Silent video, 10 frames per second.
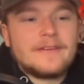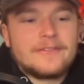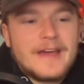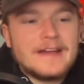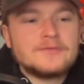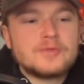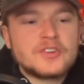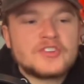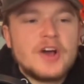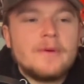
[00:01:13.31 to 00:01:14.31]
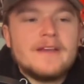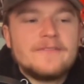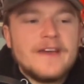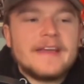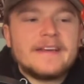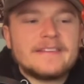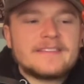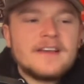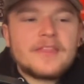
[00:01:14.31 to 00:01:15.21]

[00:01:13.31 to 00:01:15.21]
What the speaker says: The fans were showing Vegas